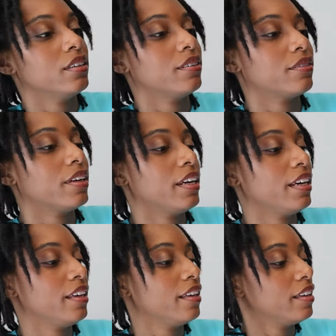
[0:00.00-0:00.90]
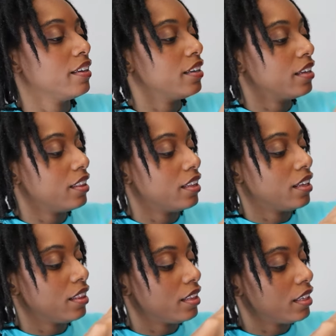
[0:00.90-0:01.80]
All right. And
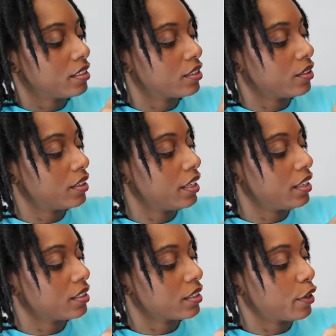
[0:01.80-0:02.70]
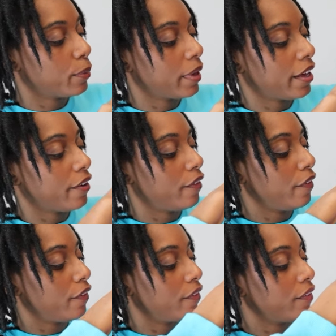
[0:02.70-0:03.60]
then these little things come out.